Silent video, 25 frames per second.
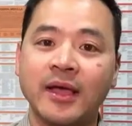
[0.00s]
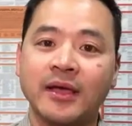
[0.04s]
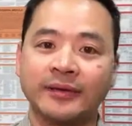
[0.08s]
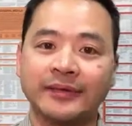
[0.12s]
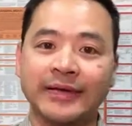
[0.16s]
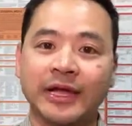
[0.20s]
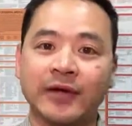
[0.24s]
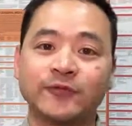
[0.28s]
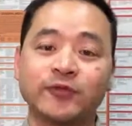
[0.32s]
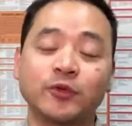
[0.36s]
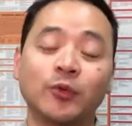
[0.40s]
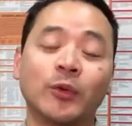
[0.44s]

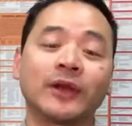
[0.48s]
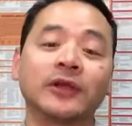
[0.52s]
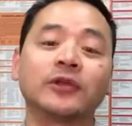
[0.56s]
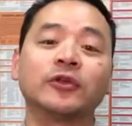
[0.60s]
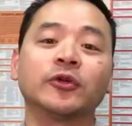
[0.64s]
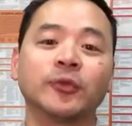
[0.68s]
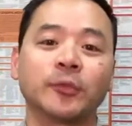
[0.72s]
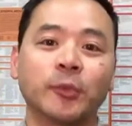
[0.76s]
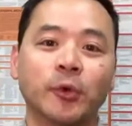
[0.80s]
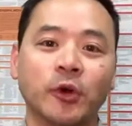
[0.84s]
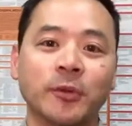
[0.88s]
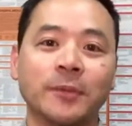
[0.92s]
Now, if you want to
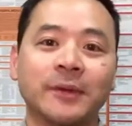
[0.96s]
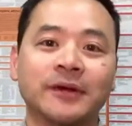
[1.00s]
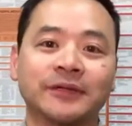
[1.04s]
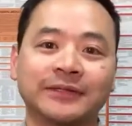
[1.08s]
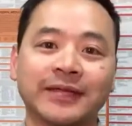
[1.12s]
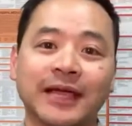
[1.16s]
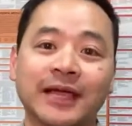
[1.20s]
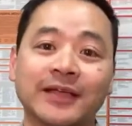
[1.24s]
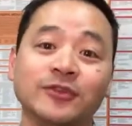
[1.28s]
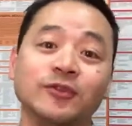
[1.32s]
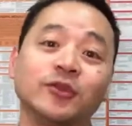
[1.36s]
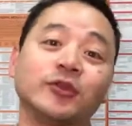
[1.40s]
learn more about
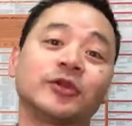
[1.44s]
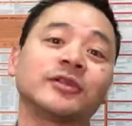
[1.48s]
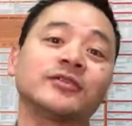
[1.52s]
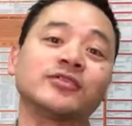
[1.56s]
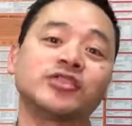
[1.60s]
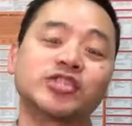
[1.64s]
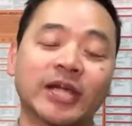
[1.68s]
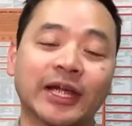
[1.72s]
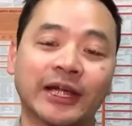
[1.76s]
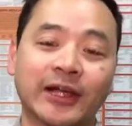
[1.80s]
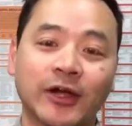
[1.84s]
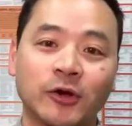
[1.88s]
that, you can
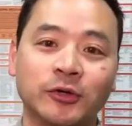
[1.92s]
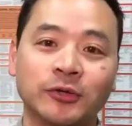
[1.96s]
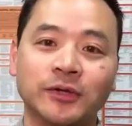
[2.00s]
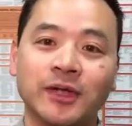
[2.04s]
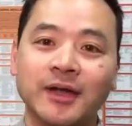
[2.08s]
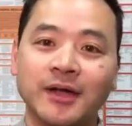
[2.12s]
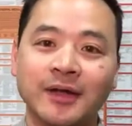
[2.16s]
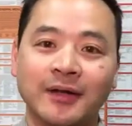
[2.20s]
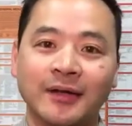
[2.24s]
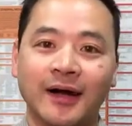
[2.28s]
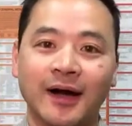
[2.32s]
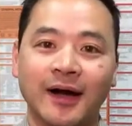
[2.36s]
check out
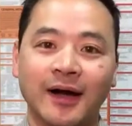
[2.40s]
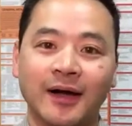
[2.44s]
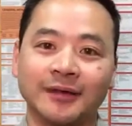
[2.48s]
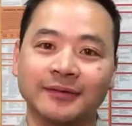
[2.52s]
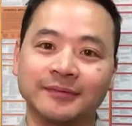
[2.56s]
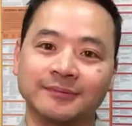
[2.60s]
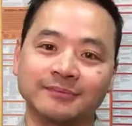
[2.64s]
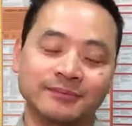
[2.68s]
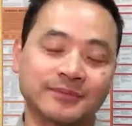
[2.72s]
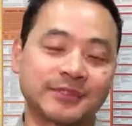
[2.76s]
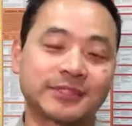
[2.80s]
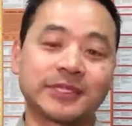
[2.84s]
uh,
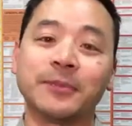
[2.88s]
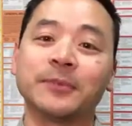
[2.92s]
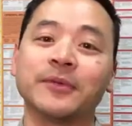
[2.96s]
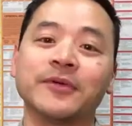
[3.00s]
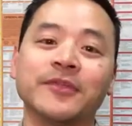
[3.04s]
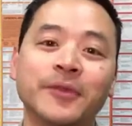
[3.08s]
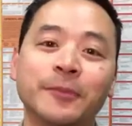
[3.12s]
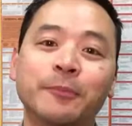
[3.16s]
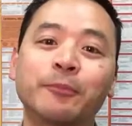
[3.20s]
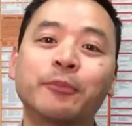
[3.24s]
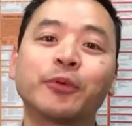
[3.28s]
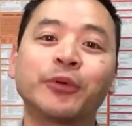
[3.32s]
some of
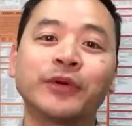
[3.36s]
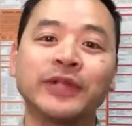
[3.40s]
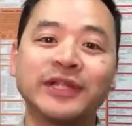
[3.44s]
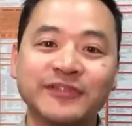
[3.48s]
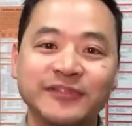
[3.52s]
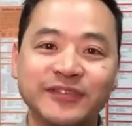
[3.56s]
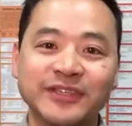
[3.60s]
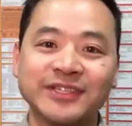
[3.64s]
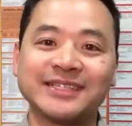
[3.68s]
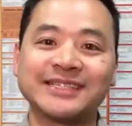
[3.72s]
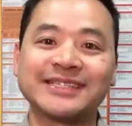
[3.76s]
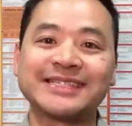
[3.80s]
the
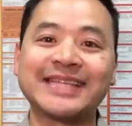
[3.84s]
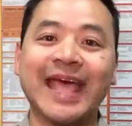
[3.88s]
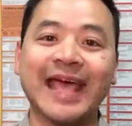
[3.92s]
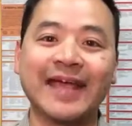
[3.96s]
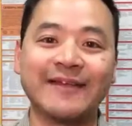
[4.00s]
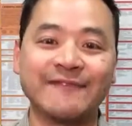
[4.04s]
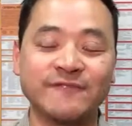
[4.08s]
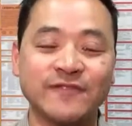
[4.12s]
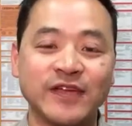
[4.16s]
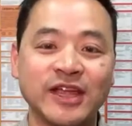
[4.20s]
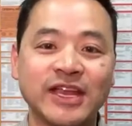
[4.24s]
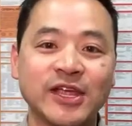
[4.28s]
previous
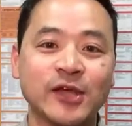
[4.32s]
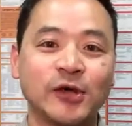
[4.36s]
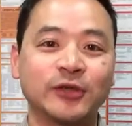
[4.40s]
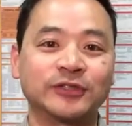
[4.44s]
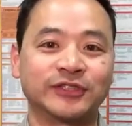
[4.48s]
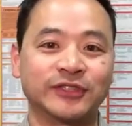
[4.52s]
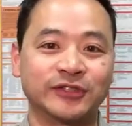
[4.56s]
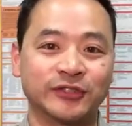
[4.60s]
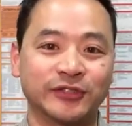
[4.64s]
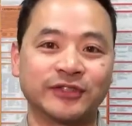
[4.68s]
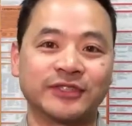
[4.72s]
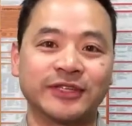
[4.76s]
ten videos,
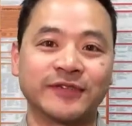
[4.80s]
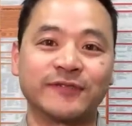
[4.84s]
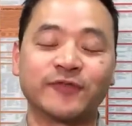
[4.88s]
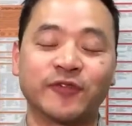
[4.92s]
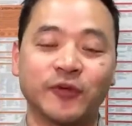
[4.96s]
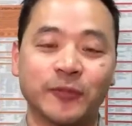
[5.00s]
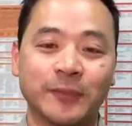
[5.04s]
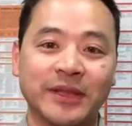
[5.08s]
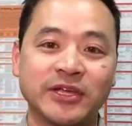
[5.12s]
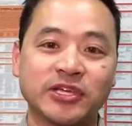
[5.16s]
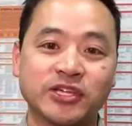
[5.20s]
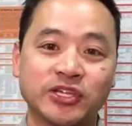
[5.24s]
and there's
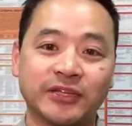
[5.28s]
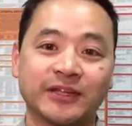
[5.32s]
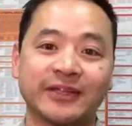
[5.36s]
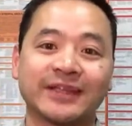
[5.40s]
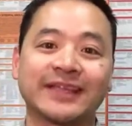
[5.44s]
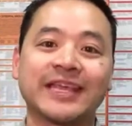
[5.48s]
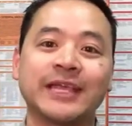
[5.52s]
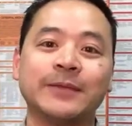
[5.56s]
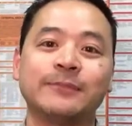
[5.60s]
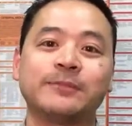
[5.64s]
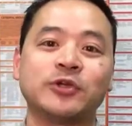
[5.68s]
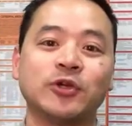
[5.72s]
information to
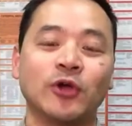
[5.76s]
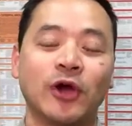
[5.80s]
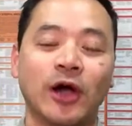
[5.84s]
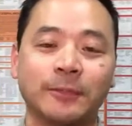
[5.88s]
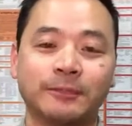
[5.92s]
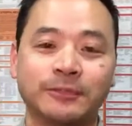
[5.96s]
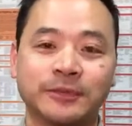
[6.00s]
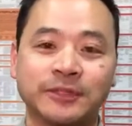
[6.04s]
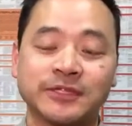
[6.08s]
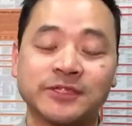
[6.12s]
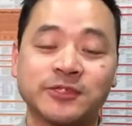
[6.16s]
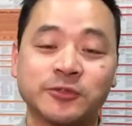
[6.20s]
keep you
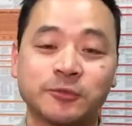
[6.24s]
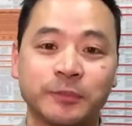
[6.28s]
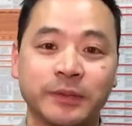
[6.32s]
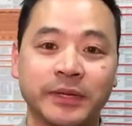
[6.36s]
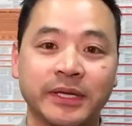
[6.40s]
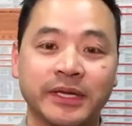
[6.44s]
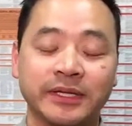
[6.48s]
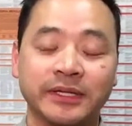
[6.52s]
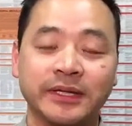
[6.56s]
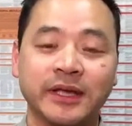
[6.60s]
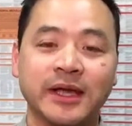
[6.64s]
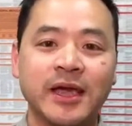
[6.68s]
up to
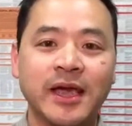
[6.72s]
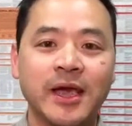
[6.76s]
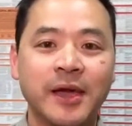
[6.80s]
speed.